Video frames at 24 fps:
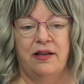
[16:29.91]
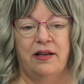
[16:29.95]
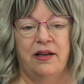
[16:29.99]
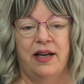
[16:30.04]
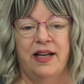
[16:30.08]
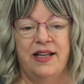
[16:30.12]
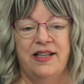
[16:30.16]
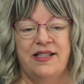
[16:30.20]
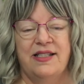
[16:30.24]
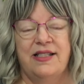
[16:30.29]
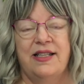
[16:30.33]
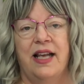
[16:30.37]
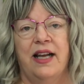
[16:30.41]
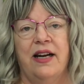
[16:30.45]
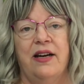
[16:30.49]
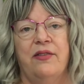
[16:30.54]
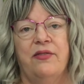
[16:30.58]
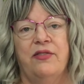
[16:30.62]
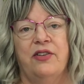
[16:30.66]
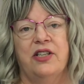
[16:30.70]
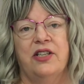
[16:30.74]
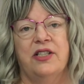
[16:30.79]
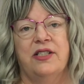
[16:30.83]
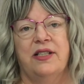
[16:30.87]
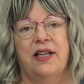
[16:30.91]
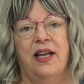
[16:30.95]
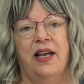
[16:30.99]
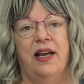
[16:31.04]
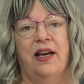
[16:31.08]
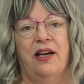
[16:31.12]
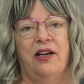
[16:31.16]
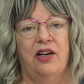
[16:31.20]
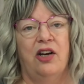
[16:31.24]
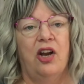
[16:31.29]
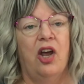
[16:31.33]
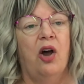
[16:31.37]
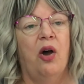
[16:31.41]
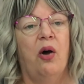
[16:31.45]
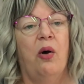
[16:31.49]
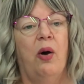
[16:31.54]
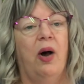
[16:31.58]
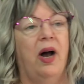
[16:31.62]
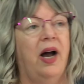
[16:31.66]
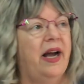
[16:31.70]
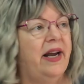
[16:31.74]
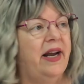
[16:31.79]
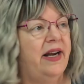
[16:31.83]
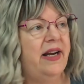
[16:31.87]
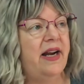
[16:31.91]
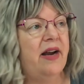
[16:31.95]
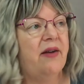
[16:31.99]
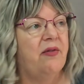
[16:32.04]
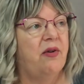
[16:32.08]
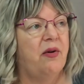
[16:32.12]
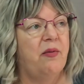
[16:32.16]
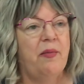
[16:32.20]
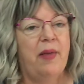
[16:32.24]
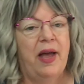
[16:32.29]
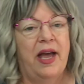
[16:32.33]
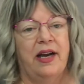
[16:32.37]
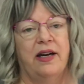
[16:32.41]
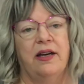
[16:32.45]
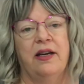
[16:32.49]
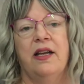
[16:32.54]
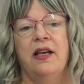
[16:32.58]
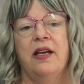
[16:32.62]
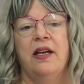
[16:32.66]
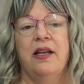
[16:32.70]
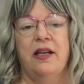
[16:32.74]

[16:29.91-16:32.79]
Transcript: instead of just saying, no, I never met